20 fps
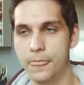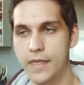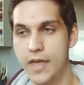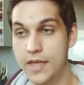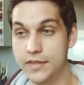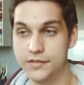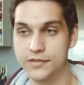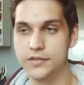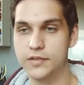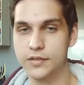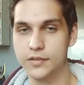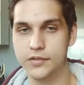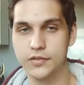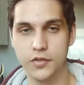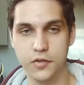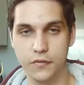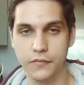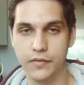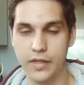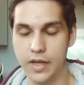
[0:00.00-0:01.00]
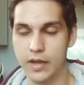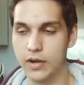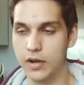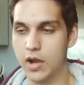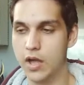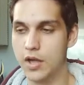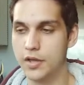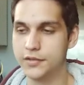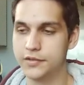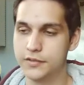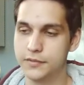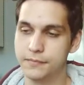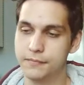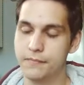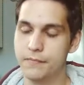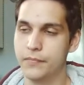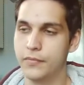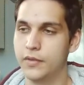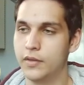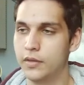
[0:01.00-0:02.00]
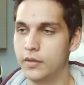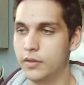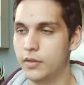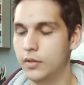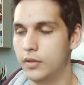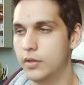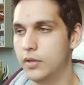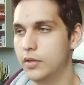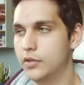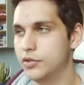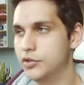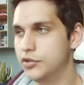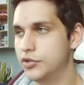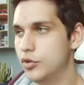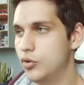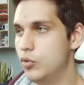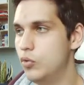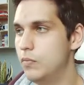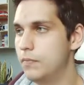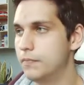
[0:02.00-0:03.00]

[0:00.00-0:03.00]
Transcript: instance of that class. So